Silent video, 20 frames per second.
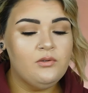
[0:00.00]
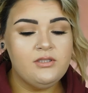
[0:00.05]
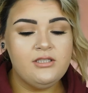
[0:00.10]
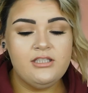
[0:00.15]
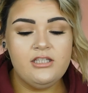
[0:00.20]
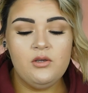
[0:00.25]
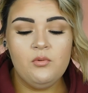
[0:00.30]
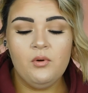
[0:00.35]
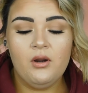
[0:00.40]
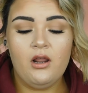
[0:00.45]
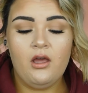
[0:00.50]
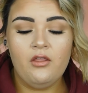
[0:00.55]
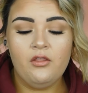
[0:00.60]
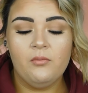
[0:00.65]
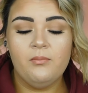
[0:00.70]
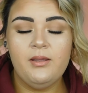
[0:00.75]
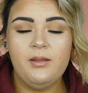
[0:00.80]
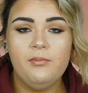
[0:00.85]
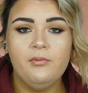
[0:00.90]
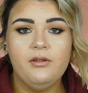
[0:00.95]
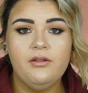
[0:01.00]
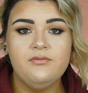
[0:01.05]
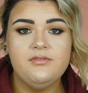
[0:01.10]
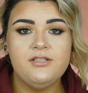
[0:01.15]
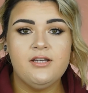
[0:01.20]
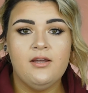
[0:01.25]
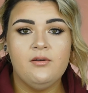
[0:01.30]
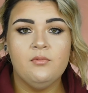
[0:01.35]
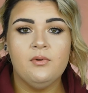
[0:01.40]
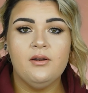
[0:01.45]
see what other people have
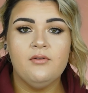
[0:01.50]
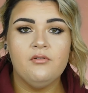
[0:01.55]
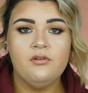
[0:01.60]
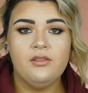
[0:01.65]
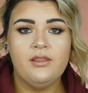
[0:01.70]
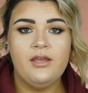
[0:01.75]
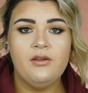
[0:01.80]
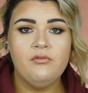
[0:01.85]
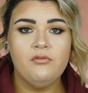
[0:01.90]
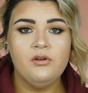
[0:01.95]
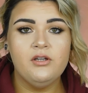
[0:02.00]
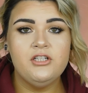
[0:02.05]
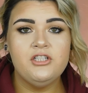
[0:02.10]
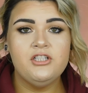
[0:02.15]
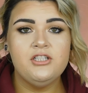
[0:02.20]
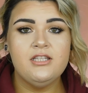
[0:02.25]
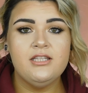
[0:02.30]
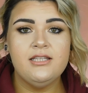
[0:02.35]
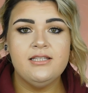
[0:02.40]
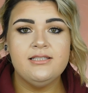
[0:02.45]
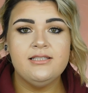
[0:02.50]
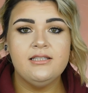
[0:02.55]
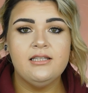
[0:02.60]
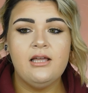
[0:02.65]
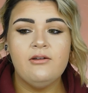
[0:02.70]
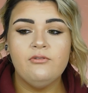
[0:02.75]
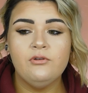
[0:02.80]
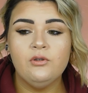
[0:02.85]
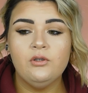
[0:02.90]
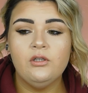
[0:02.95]
done whenever they've reached this
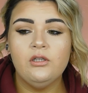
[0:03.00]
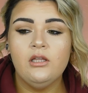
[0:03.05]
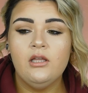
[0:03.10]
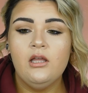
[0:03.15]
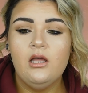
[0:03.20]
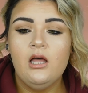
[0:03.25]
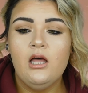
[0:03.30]
level.